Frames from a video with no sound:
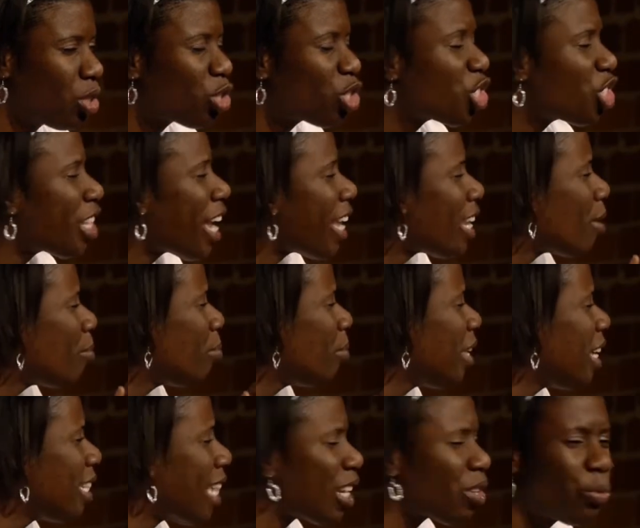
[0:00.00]
To share the
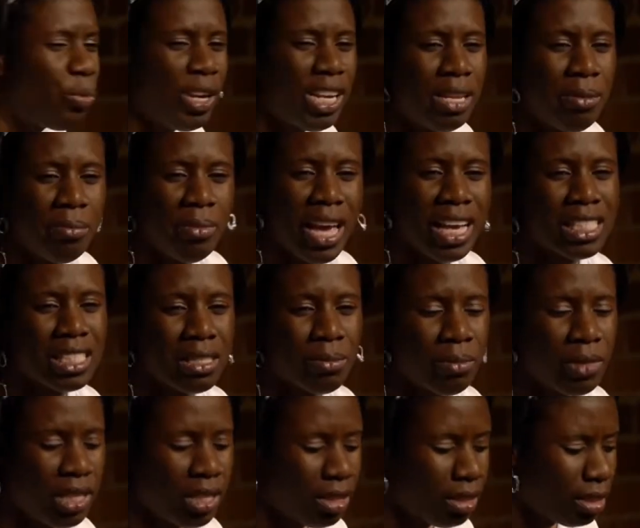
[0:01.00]
me that really makes
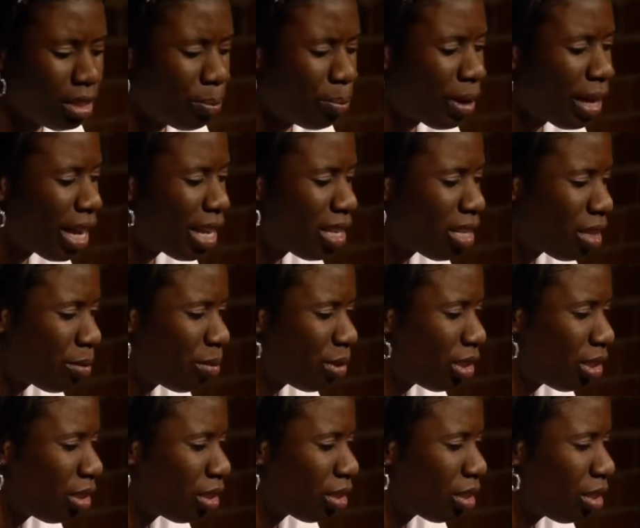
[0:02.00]
me
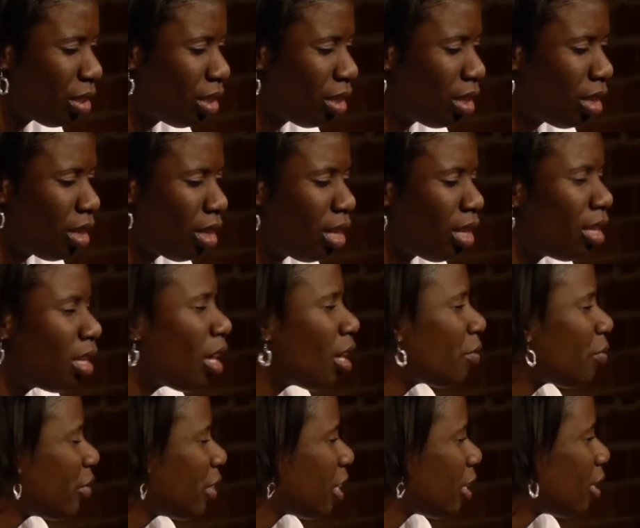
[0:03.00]
dependable,
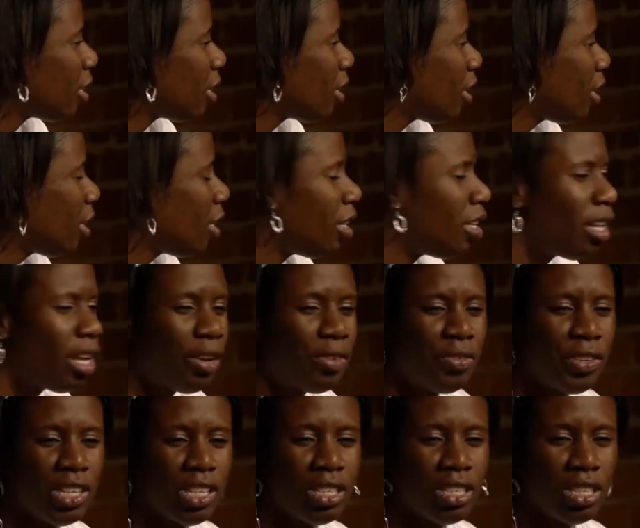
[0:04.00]
loving,
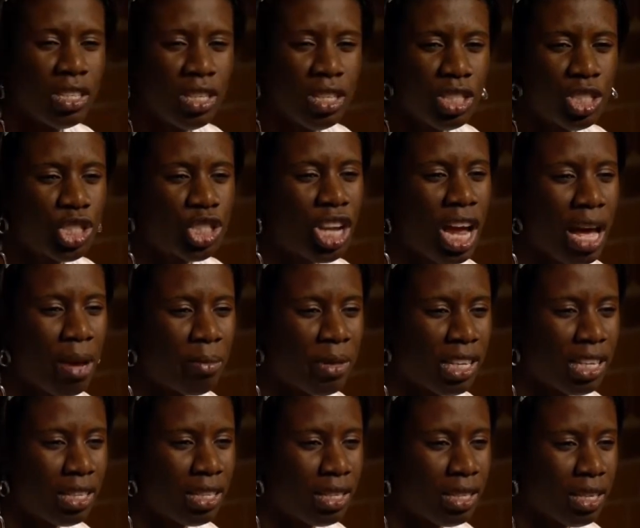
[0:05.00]

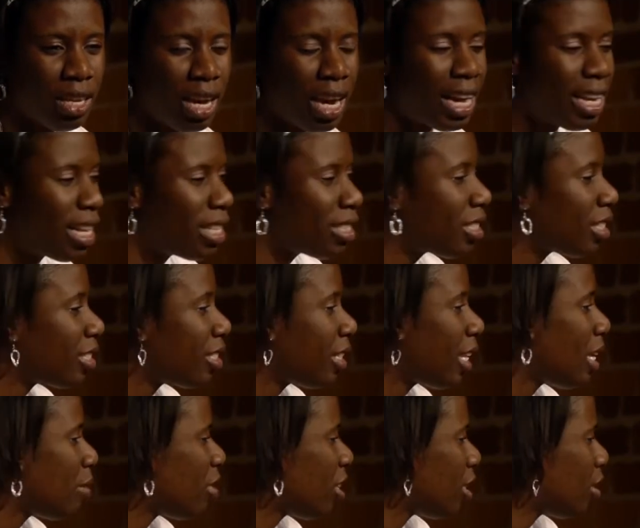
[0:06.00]
charming, and
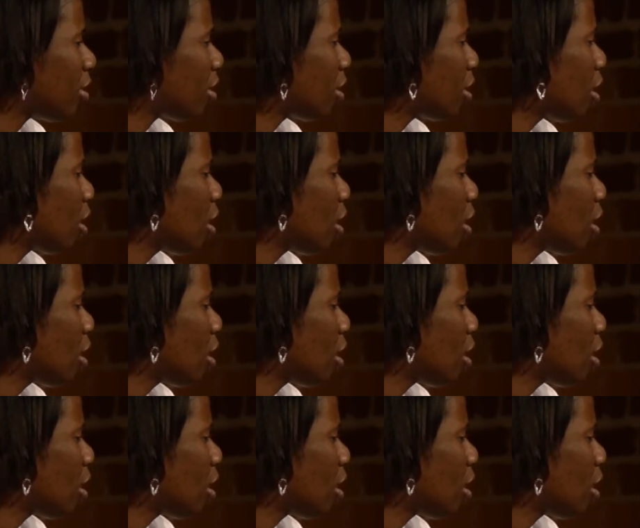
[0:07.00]
entertaining.